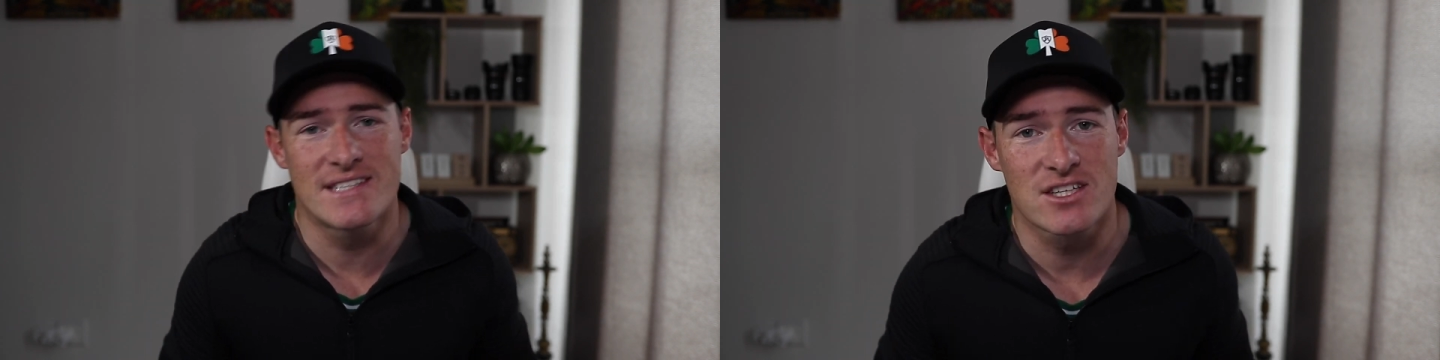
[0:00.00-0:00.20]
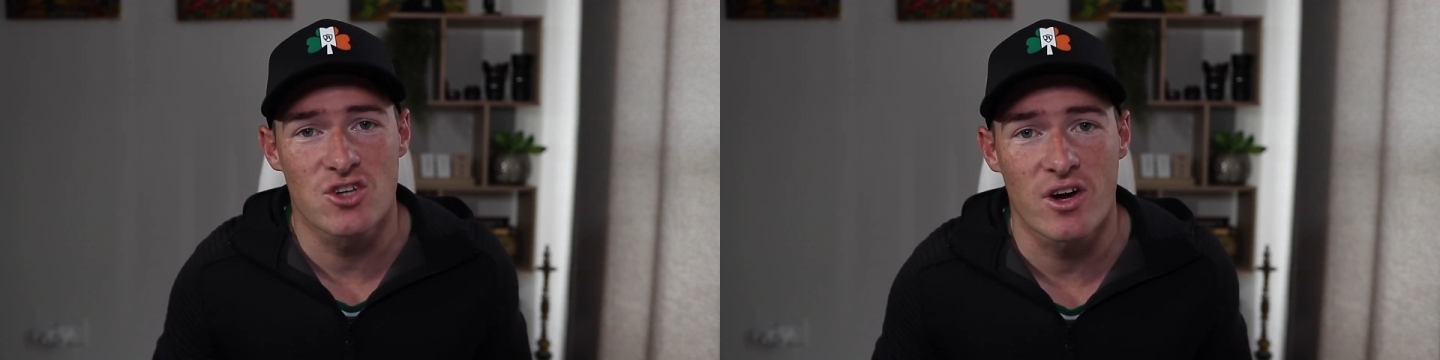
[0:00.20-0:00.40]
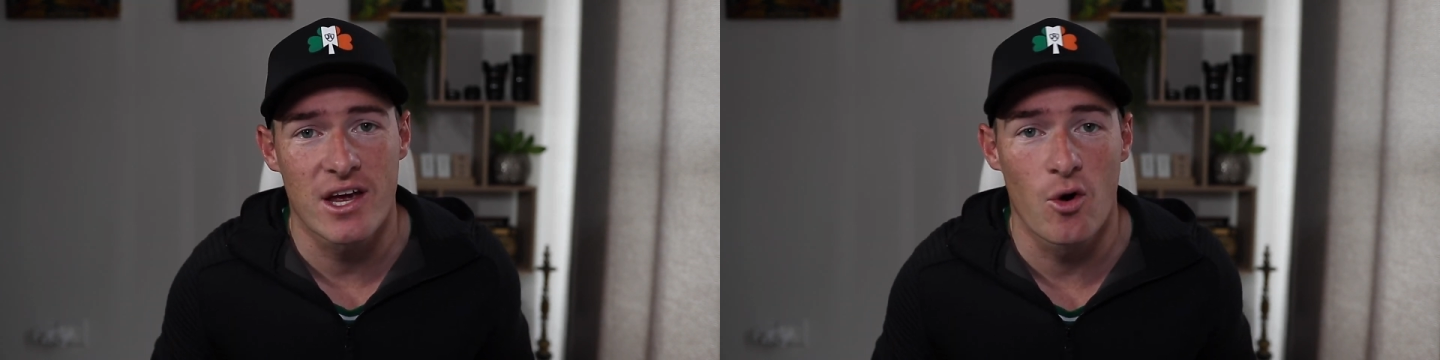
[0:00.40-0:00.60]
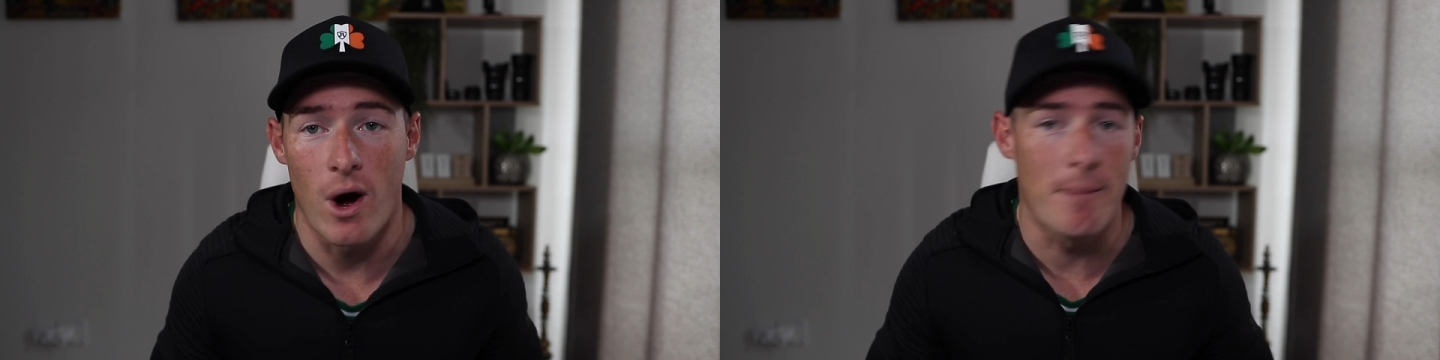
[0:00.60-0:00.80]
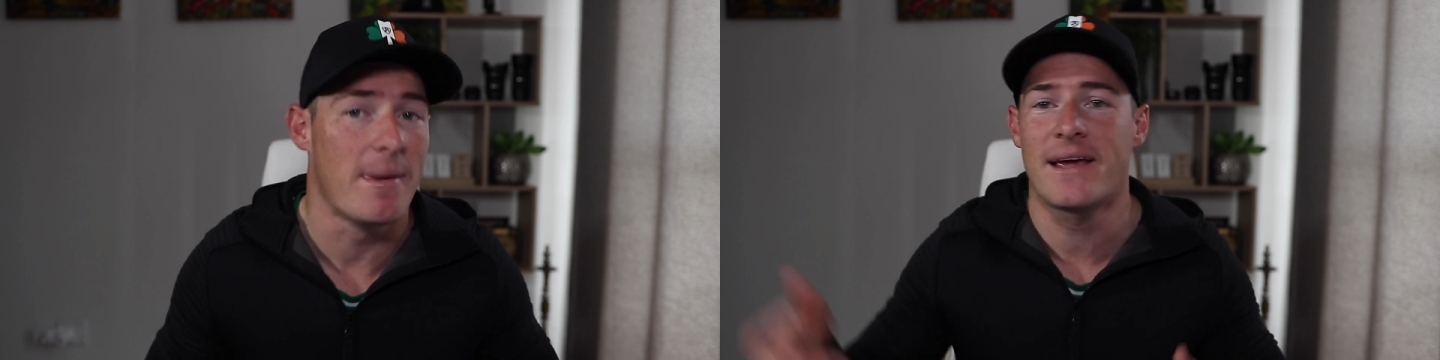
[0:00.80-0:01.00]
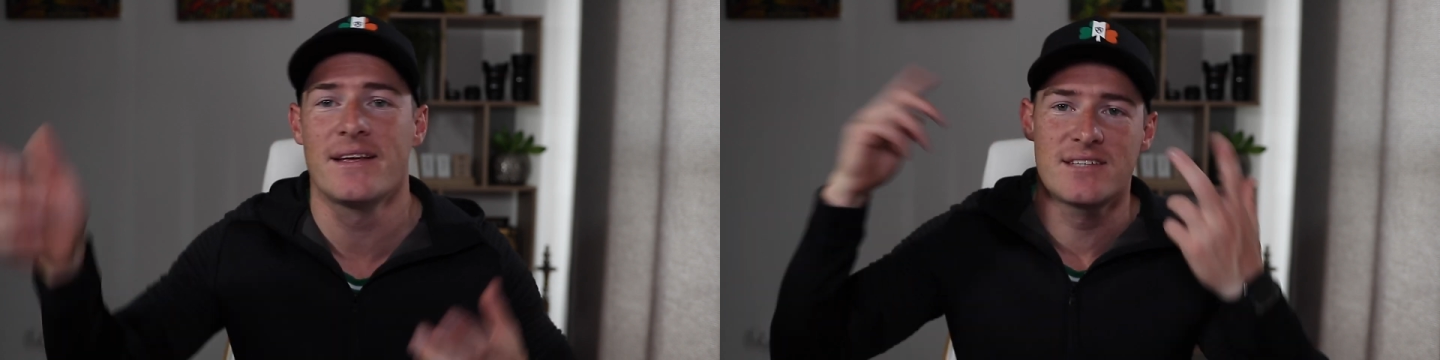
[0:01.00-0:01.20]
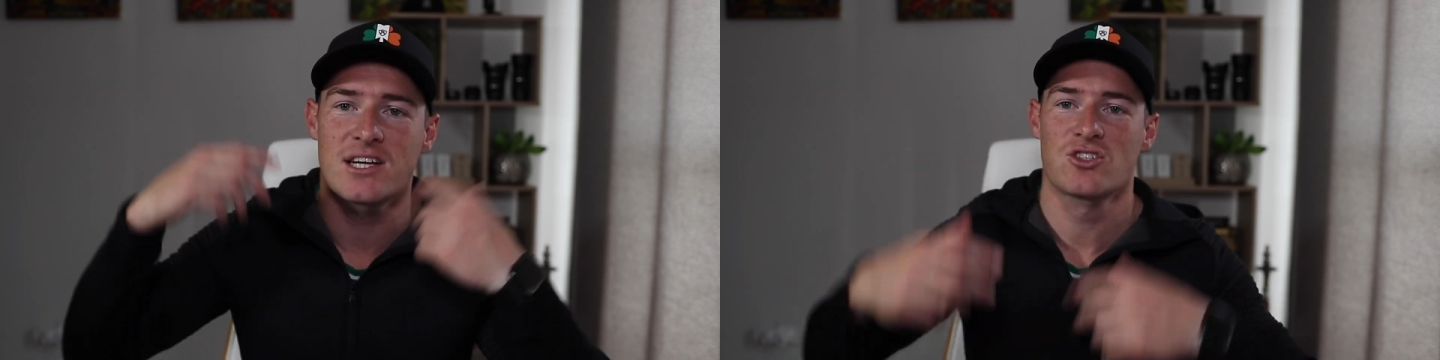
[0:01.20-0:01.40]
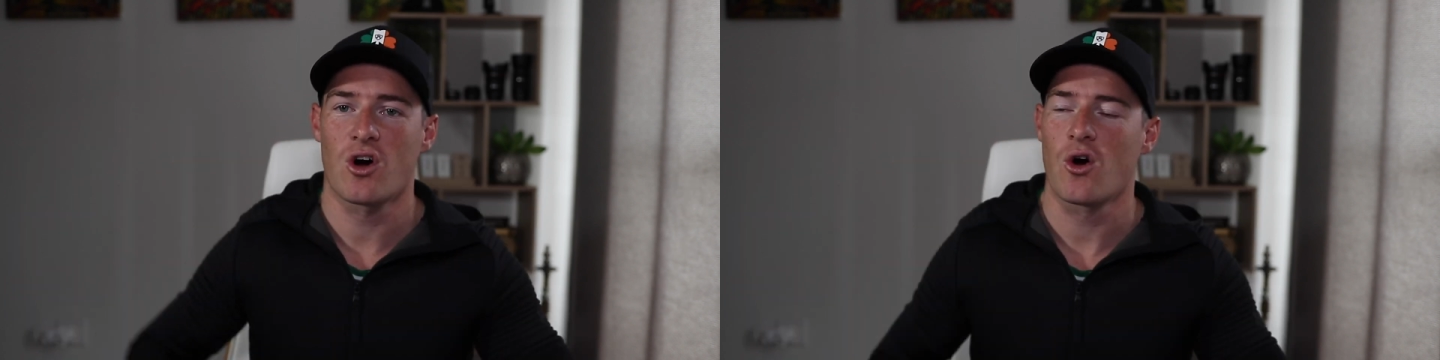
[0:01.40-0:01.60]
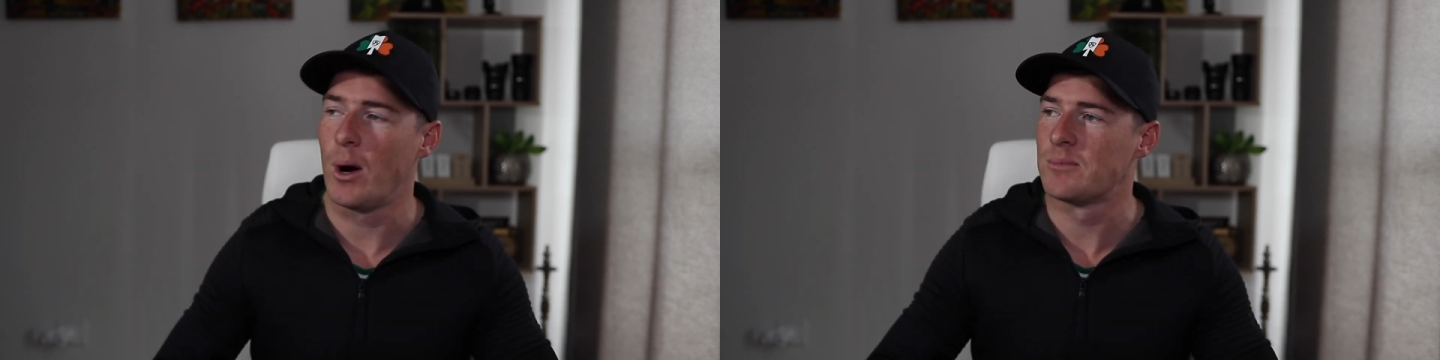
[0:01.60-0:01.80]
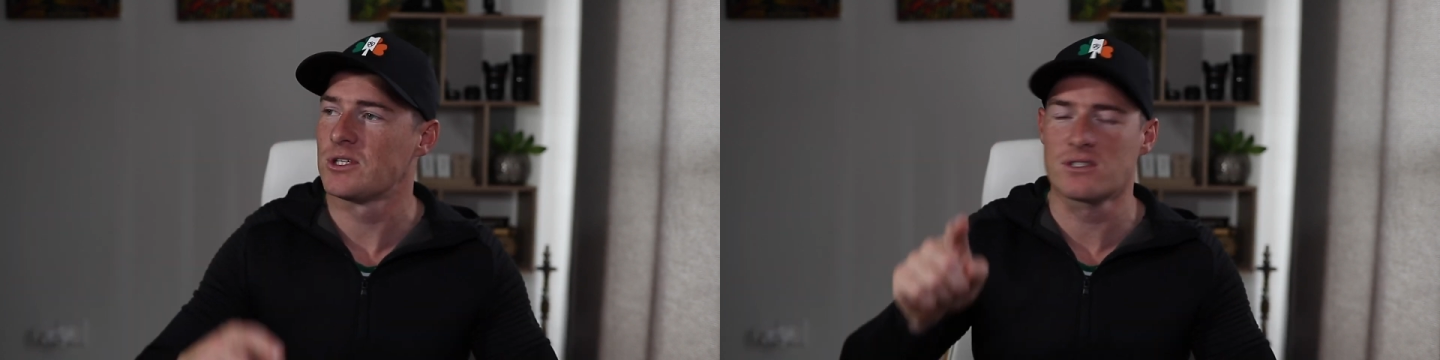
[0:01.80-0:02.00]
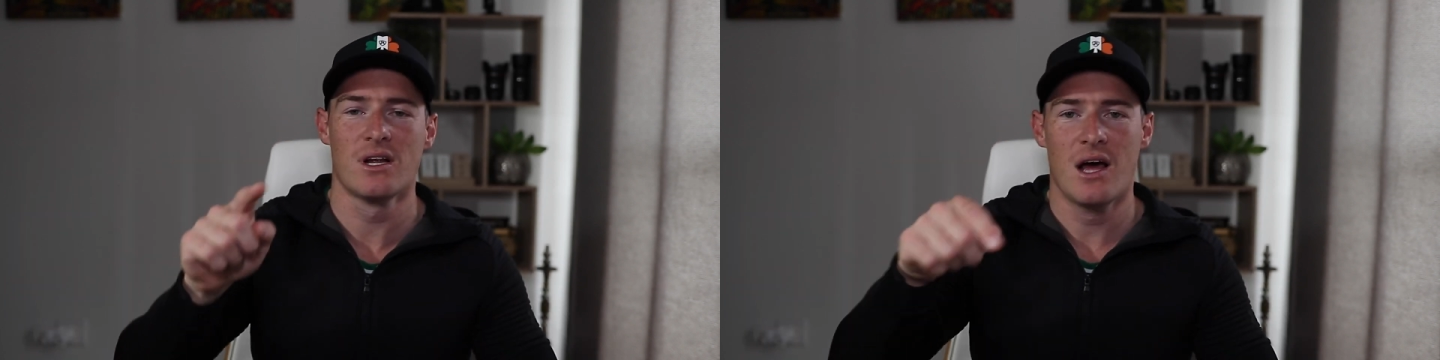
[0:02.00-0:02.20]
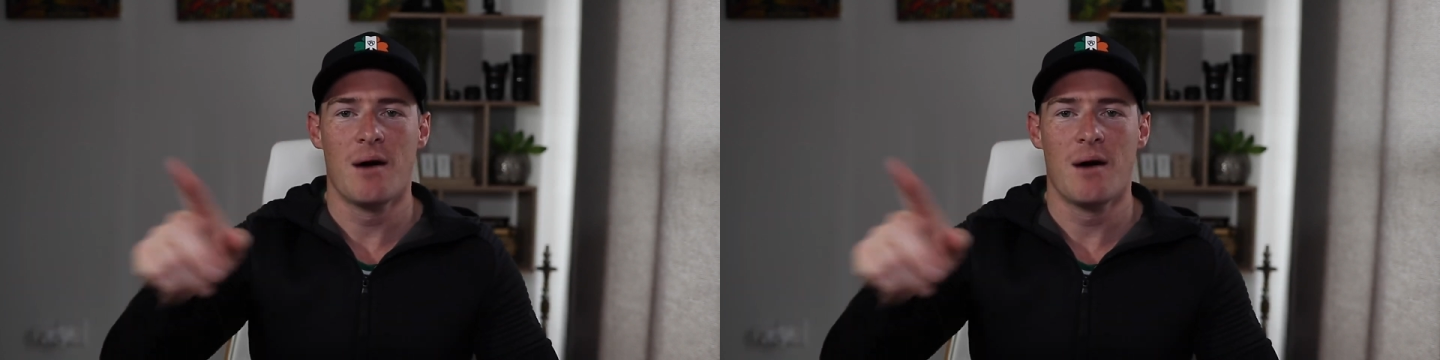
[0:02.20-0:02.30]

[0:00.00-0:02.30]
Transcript: TikToking or I'm making TikTok or I'm just,